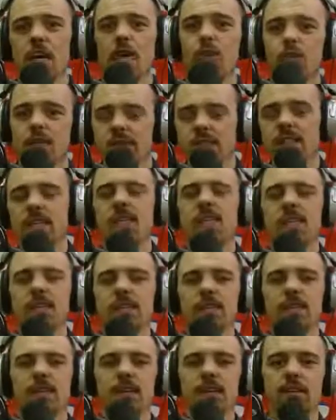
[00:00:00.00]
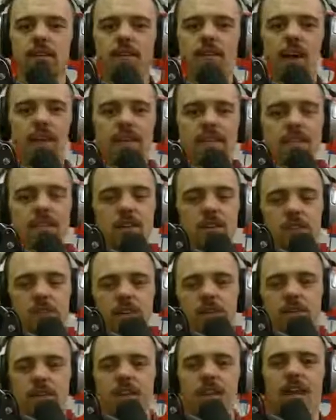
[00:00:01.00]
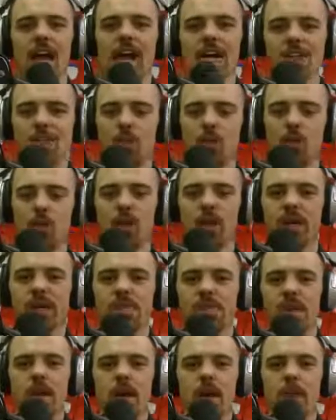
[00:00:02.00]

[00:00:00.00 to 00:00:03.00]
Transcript: We've seen some volatility over the last few weeks,